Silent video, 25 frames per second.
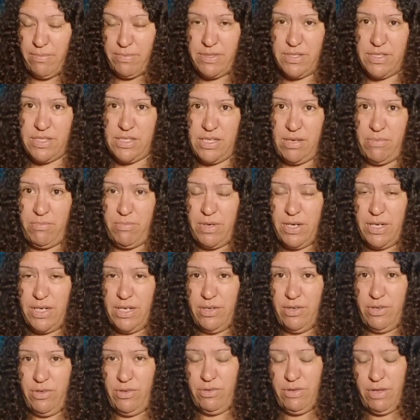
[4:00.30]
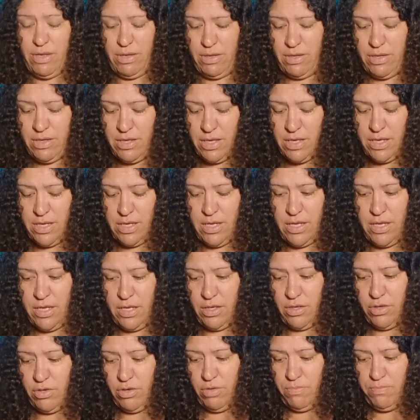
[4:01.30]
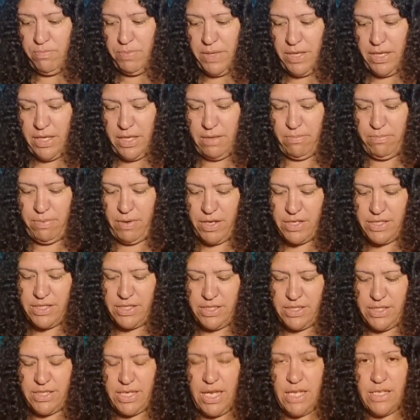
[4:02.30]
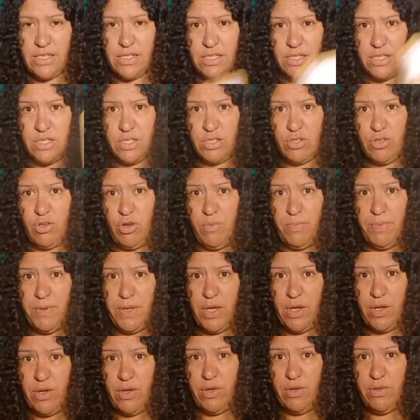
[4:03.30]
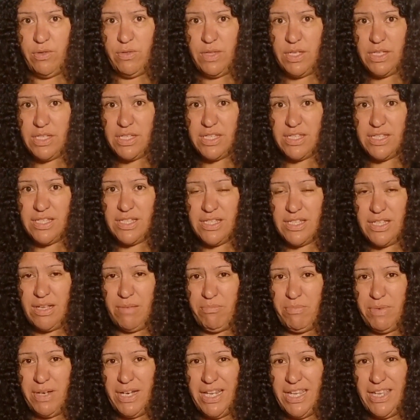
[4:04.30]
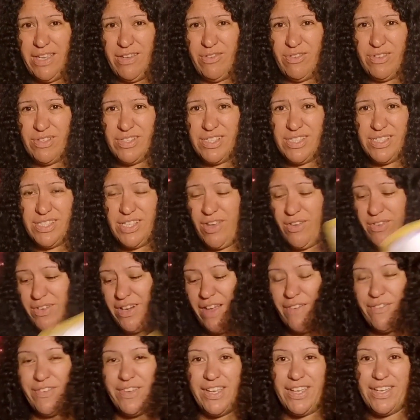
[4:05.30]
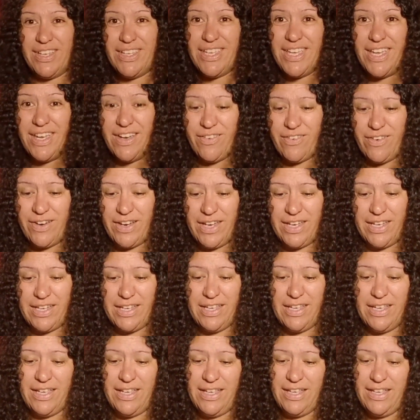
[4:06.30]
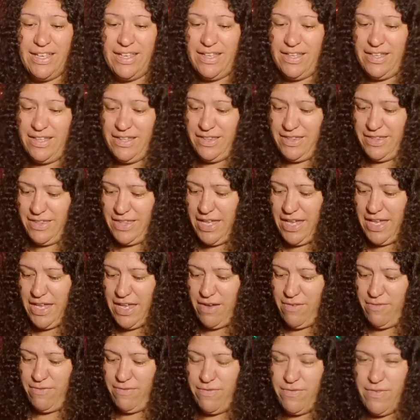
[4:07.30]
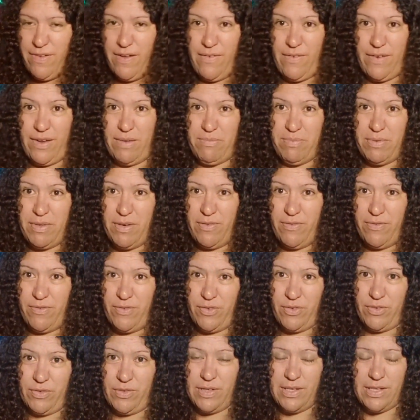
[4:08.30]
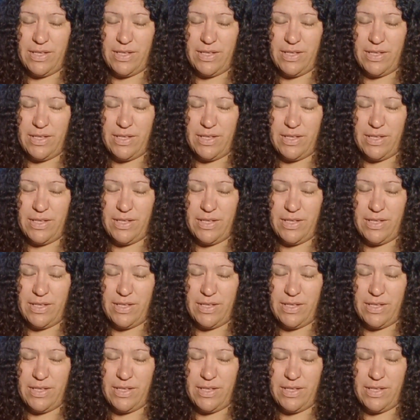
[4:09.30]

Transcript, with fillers: Someone who could be Pisces, Cancer, Scorpio. This is somebody who is so loving and caring. They are very beautiful.